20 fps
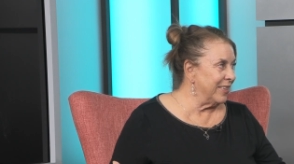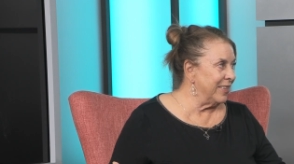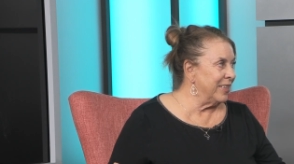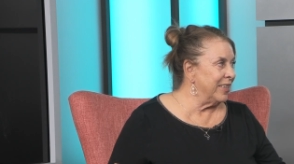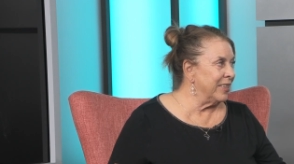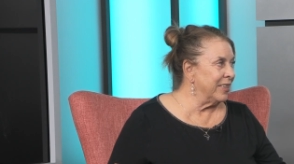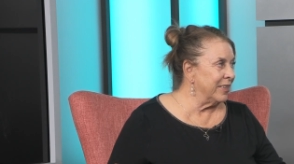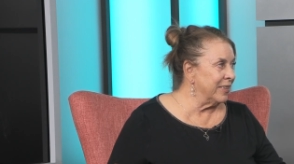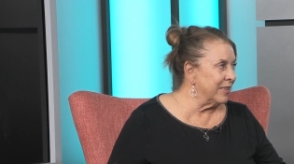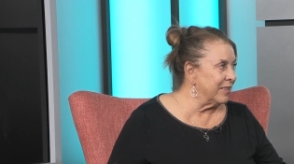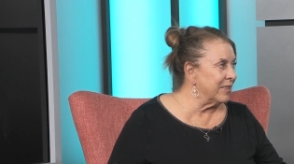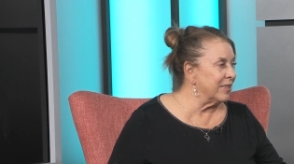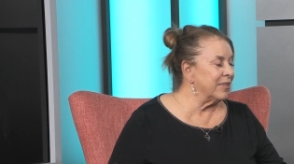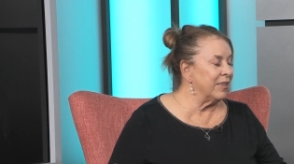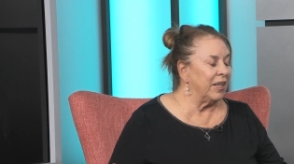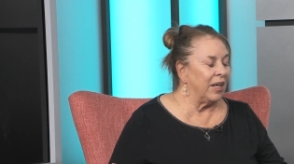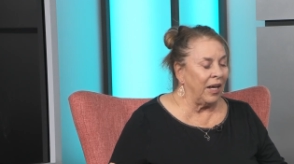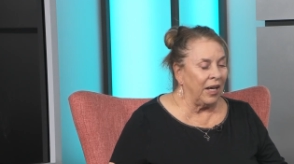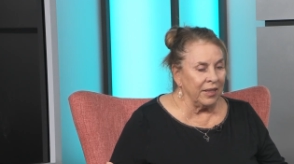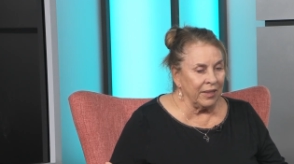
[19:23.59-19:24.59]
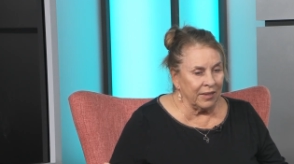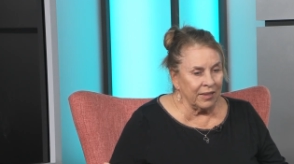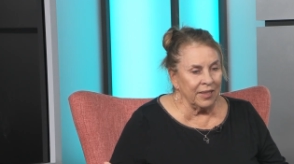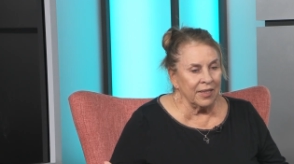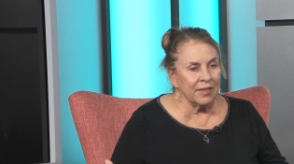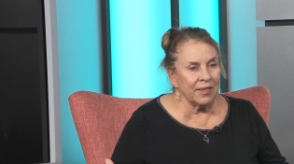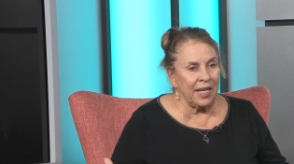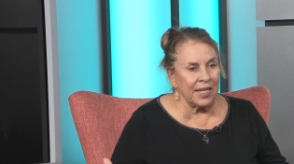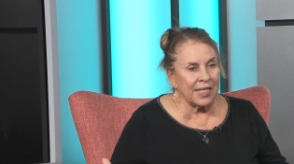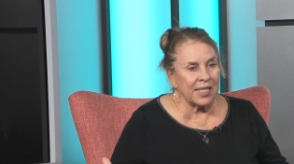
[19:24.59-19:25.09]
And I
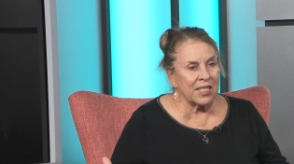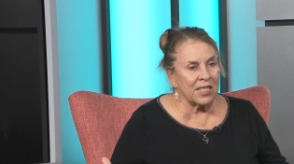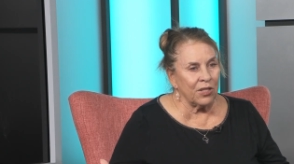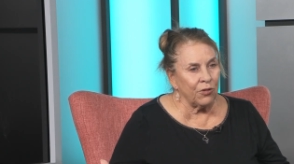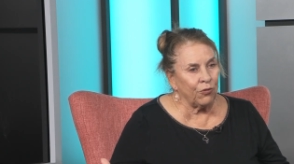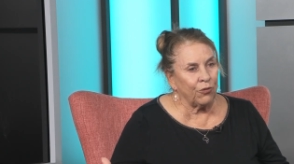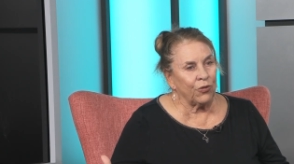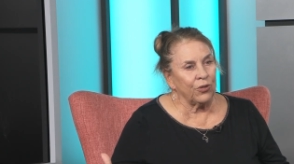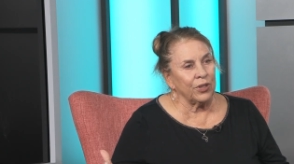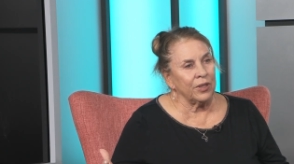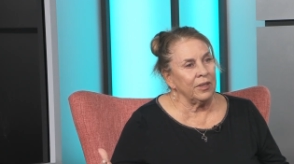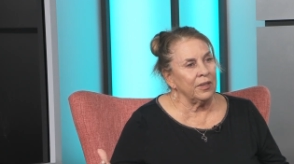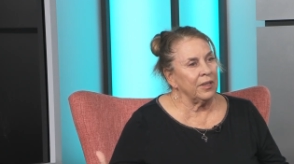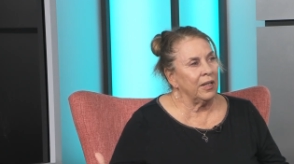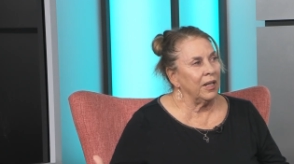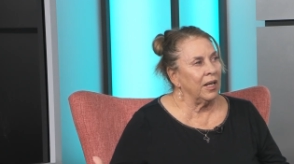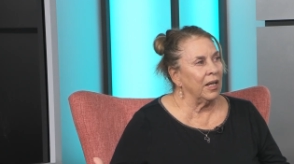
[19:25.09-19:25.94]
think that's different.